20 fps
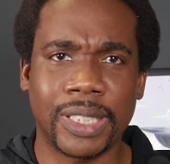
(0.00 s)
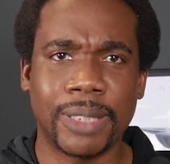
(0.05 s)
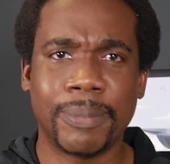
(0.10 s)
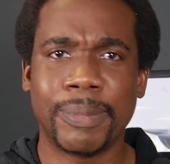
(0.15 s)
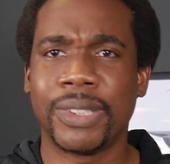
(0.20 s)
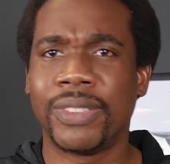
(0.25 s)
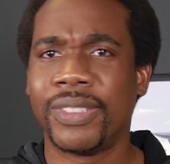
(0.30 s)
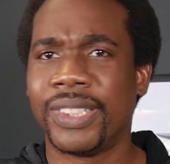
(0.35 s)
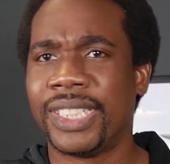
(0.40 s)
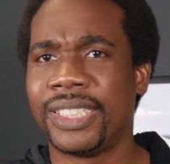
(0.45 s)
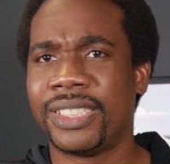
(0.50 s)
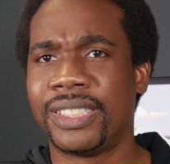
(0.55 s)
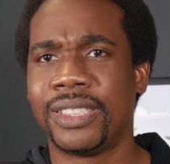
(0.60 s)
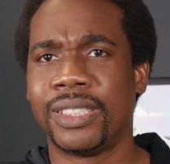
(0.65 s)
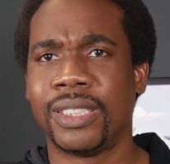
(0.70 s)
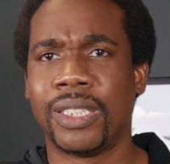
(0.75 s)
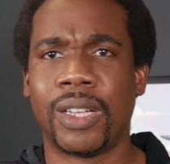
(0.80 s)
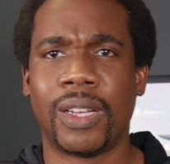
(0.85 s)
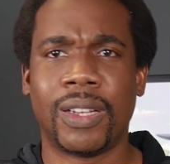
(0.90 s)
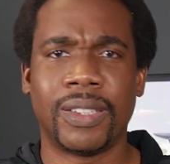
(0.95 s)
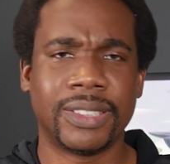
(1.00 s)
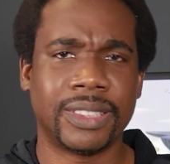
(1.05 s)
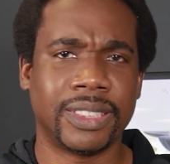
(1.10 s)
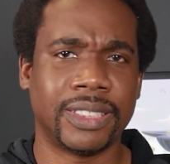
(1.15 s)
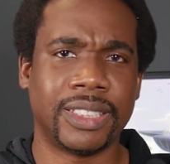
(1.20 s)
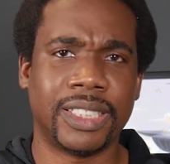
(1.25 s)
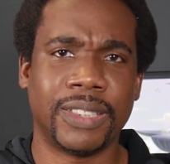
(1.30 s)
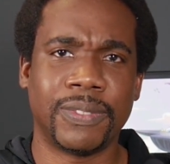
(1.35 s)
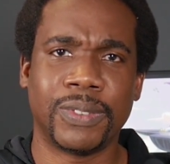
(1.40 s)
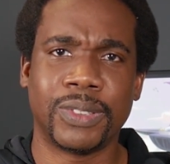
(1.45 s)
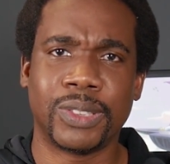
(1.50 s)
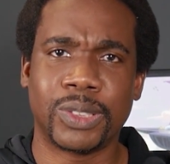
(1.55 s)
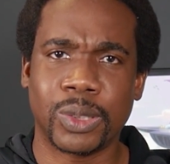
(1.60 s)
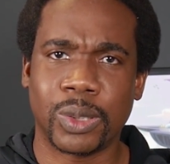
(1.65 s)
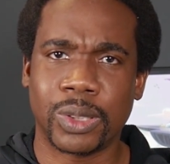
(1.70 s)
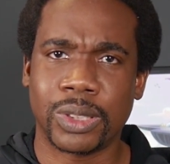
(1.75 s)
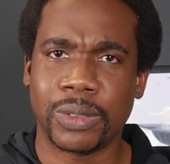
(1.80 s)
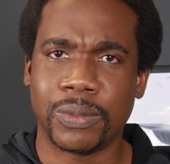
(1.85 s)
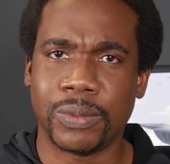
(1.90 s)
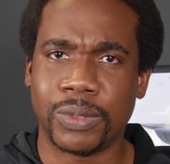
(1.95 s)
immigration laws and different
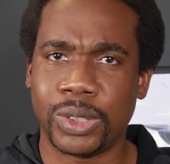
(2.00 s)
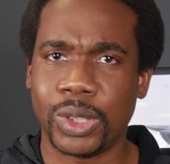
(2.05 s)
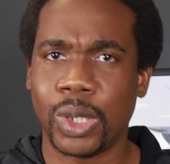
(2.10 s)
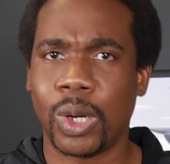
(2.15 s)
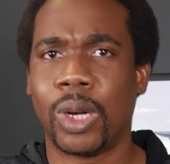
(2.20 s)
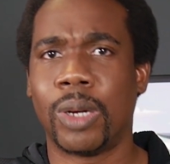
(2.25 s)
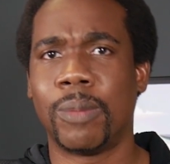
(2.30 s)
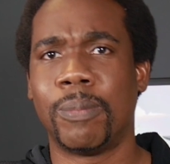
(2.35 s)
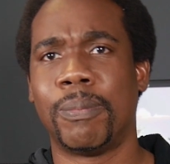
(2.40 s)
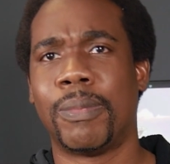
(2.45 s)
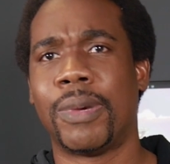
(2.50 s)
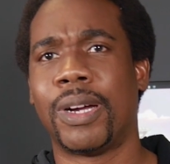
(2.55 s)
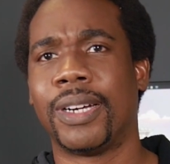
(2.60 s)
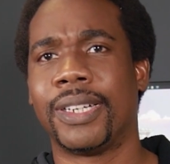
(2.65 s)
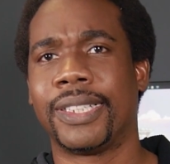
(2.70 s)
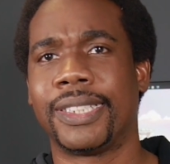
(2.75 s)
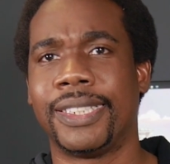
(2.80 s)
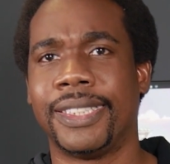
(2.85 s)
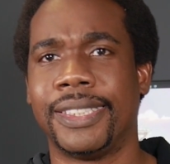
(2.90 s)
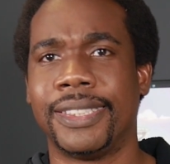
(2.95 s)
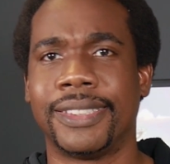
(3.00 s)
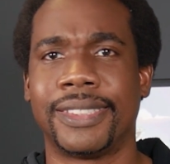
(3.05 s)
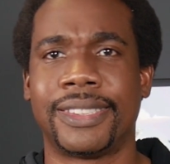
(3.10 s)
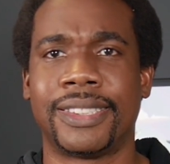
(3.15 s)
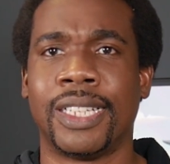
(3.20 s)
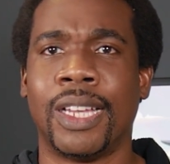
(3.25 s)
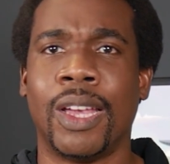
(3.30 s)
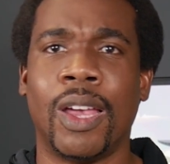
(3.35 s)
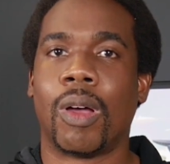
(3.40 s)
sort of job markets.